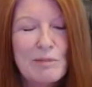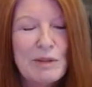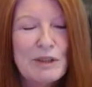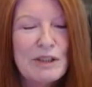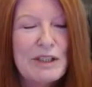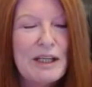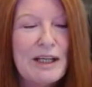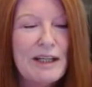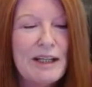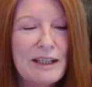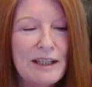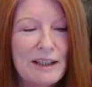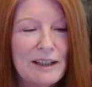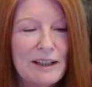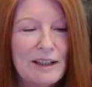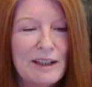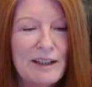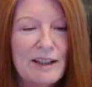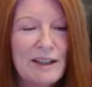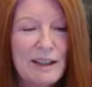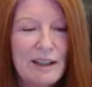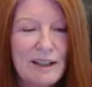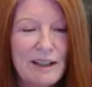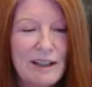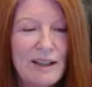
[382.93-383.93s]
saying,
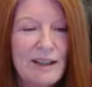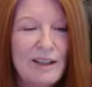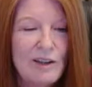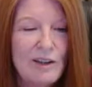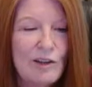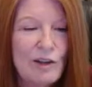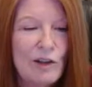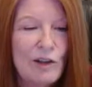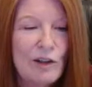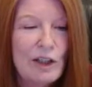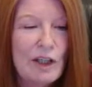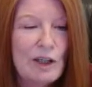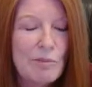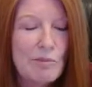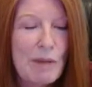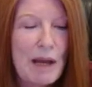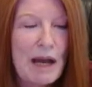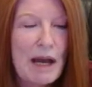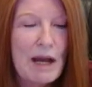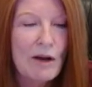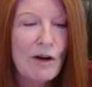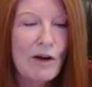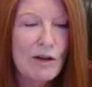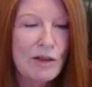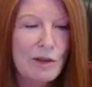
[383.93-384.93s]
looking
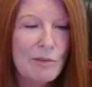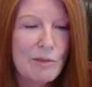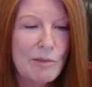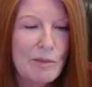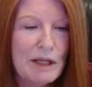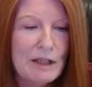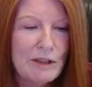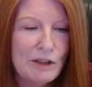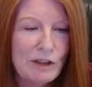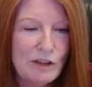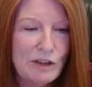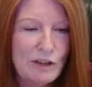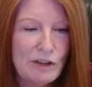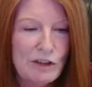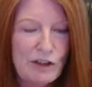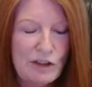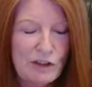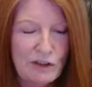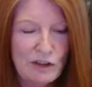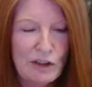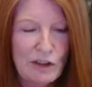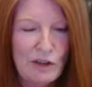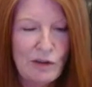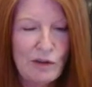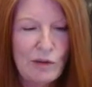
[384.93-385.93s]
back on the
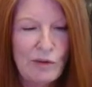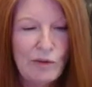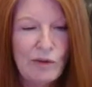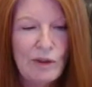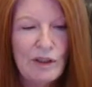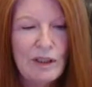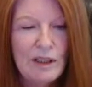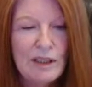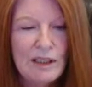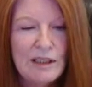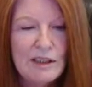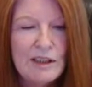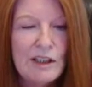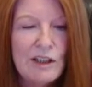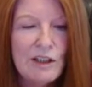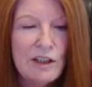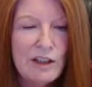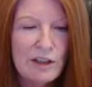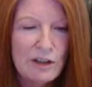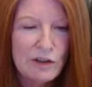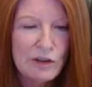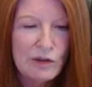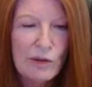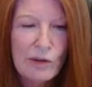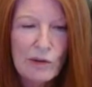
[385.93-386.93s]
message too, isn't
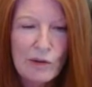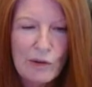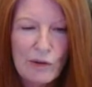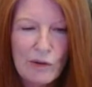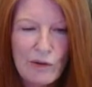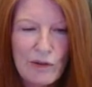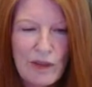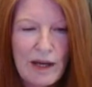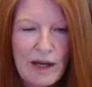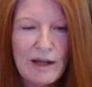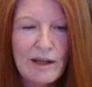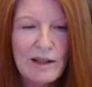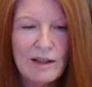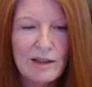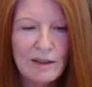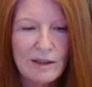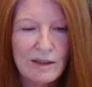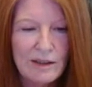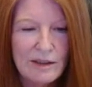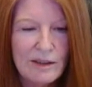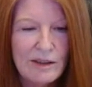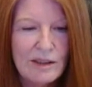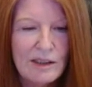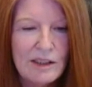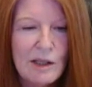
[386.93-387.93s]
it true that
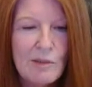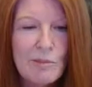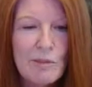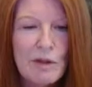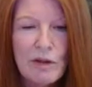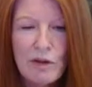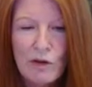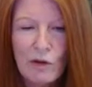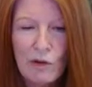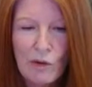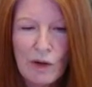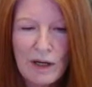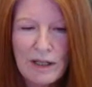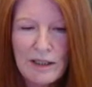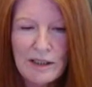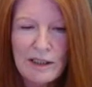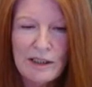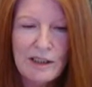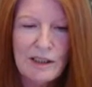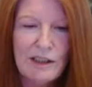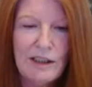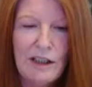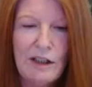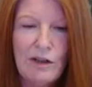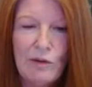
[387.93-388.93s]
some of the
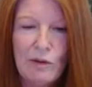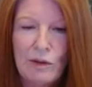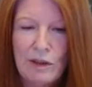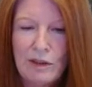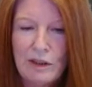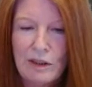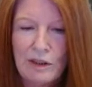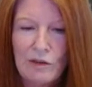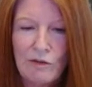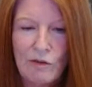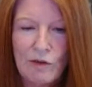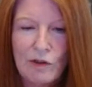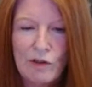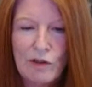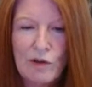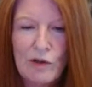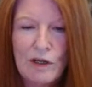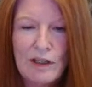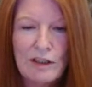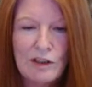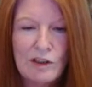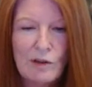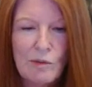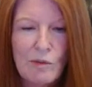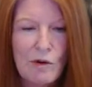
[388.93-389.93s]
greatest secrets for
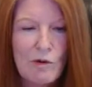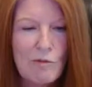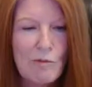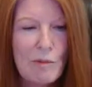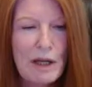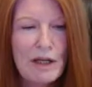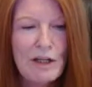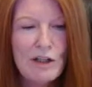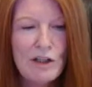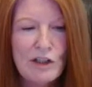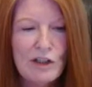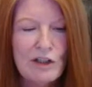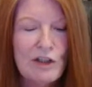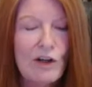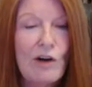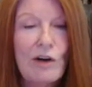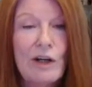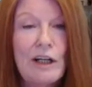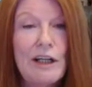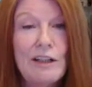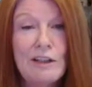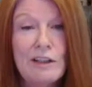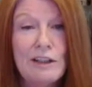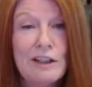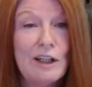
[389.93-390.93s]
transformation
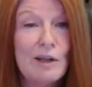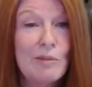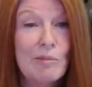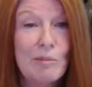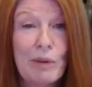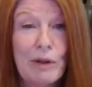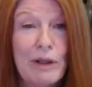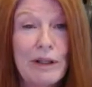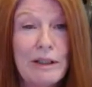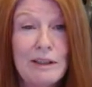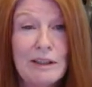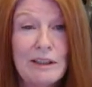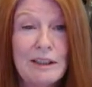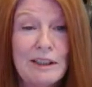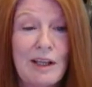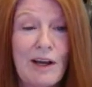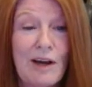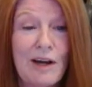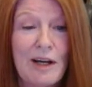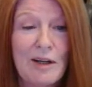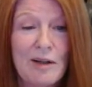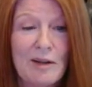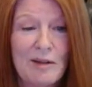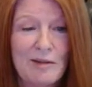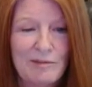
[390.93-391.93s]
are hidden in plain
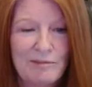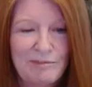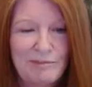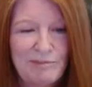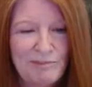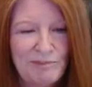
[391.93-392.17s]
sight?